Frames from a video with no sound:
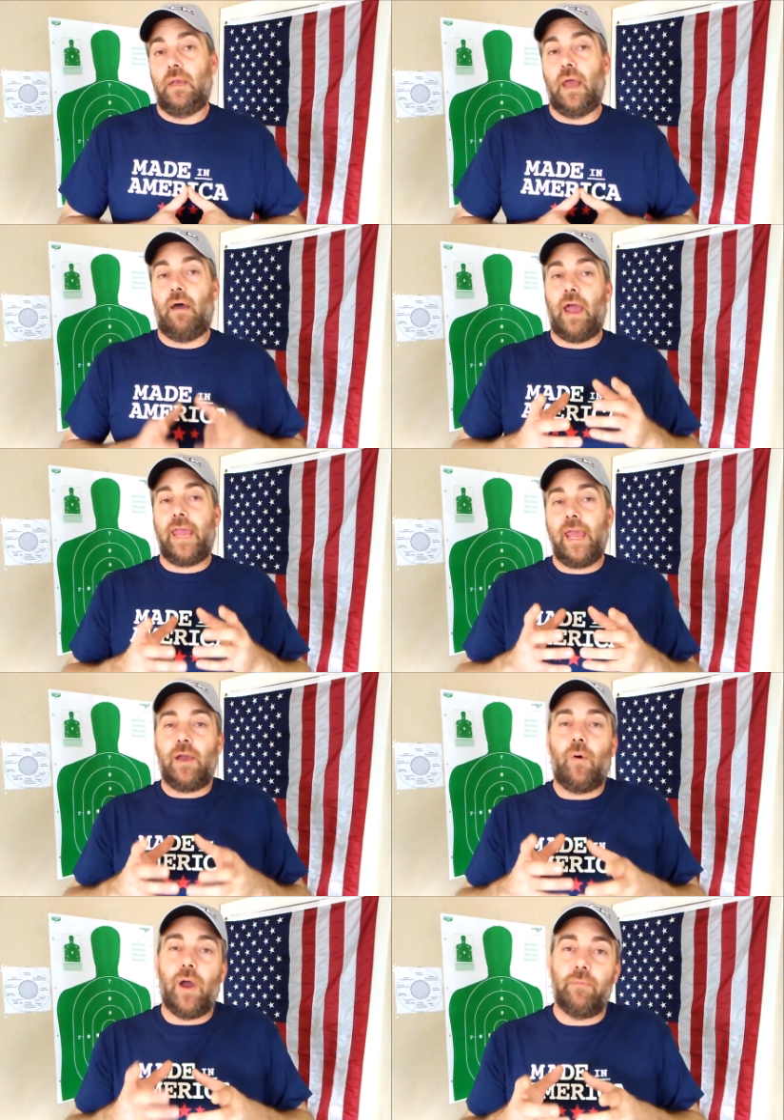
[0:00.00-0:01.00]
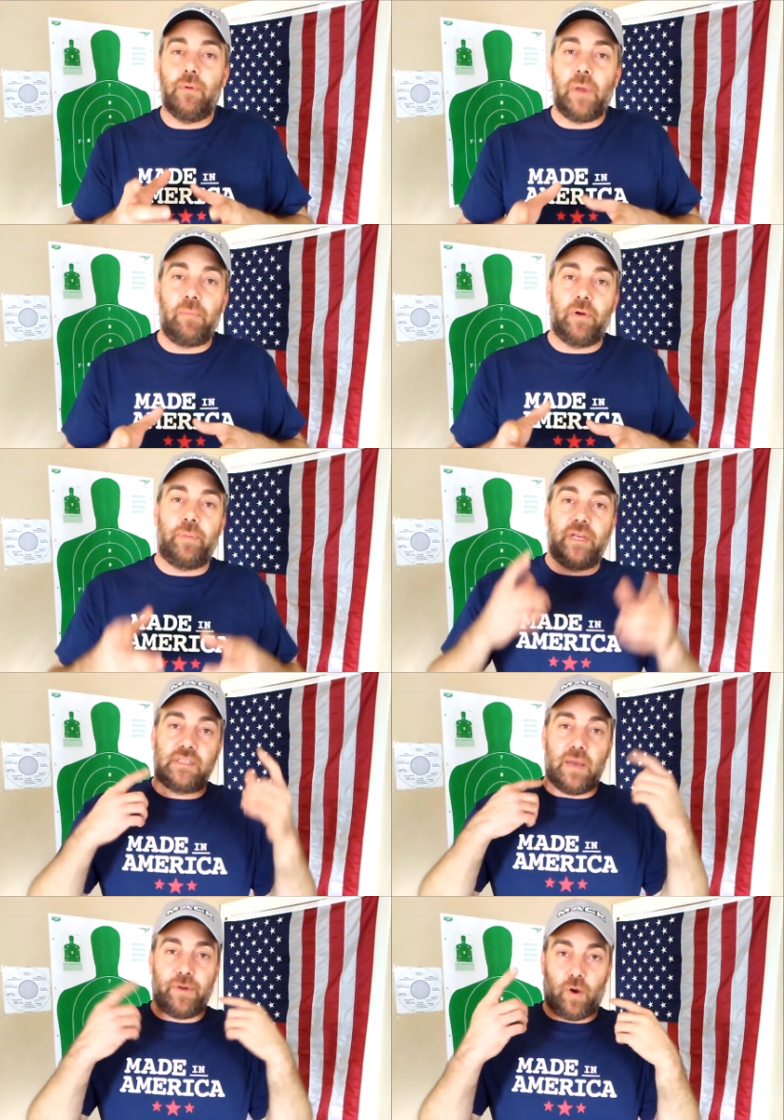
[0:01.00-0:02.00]
Now, I can't quite remember because
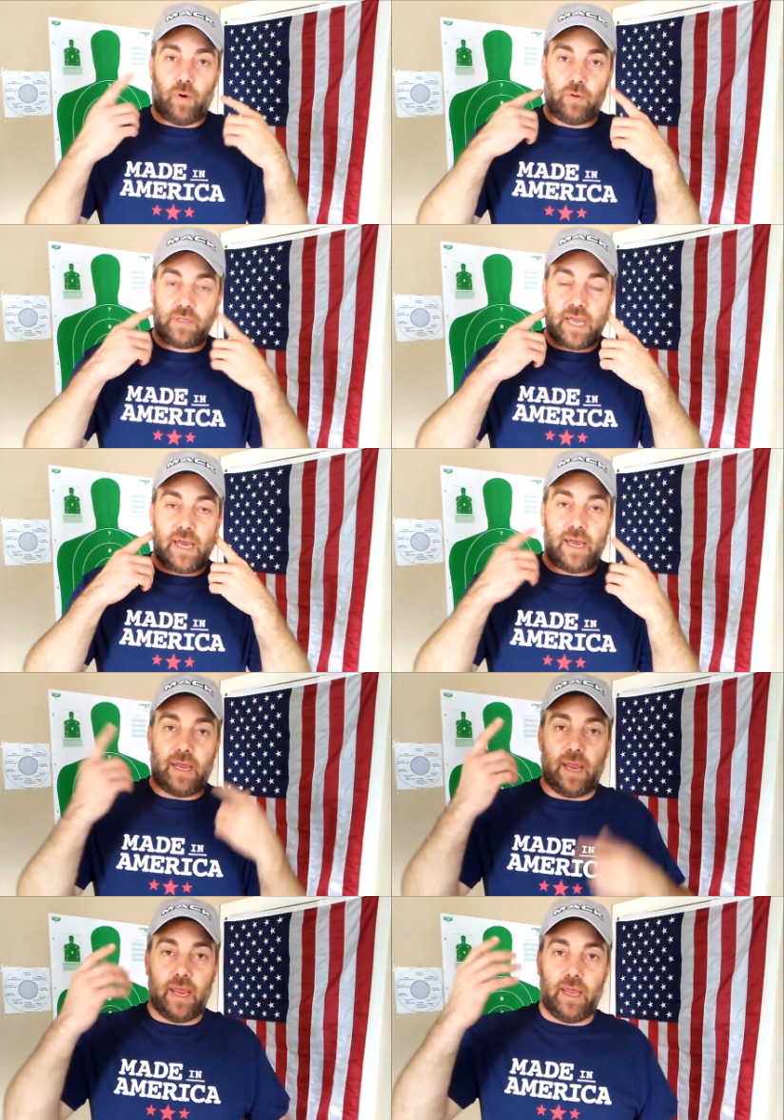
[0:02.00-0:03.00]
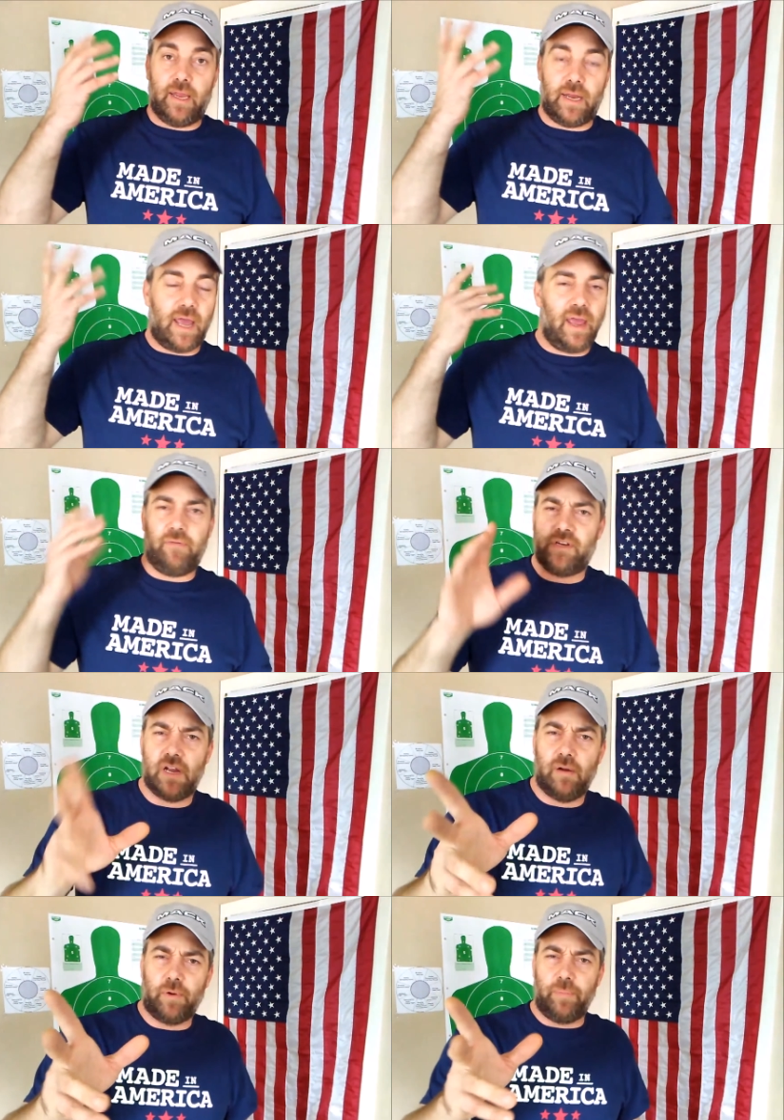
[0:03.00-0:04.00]
I'm an old guy and I have a
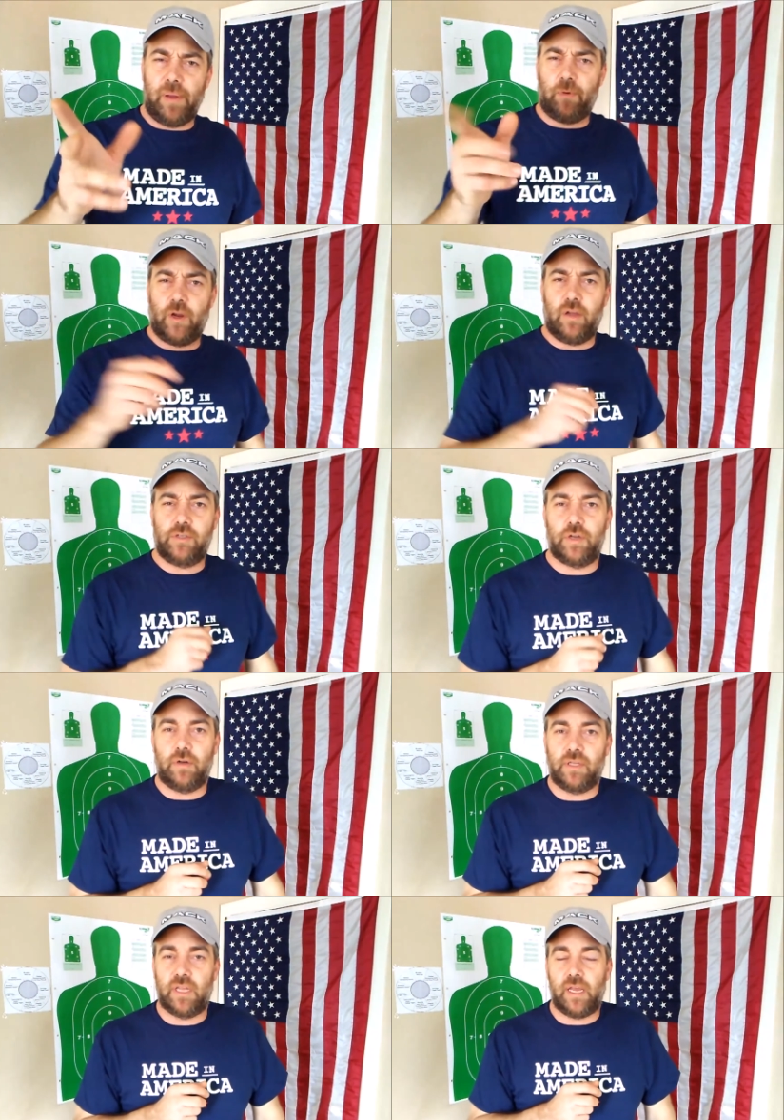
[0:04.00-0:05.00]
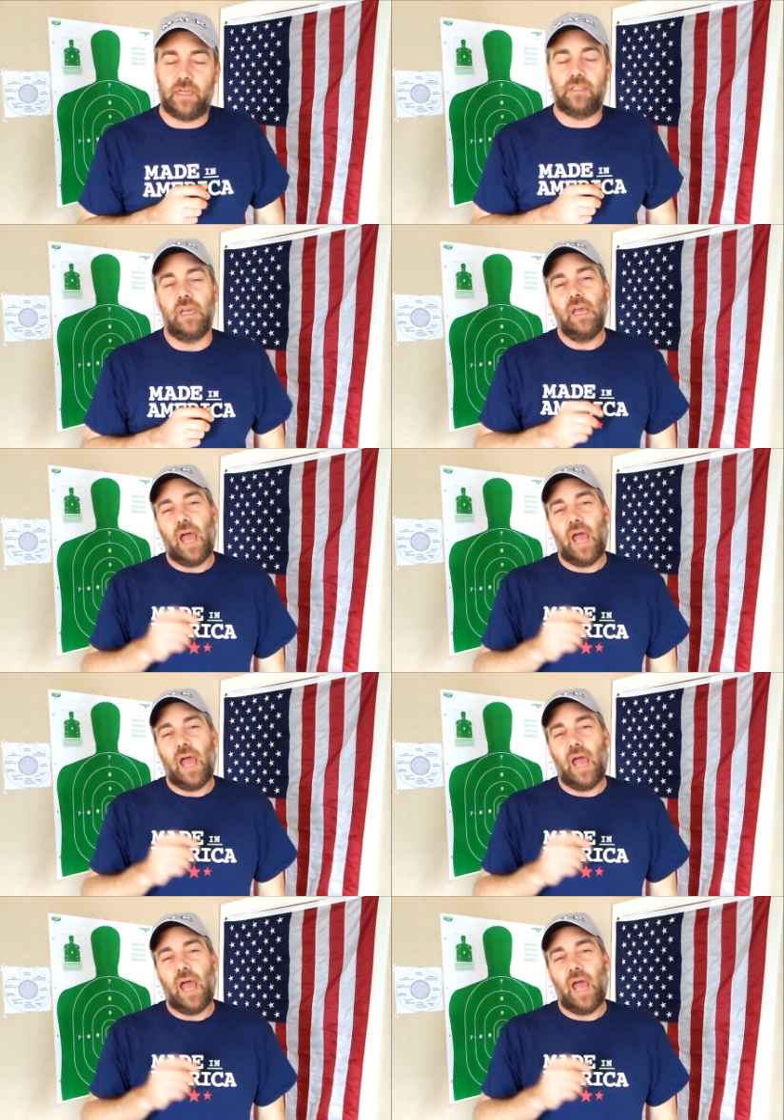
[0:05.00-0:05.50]
terrible memory on certain things.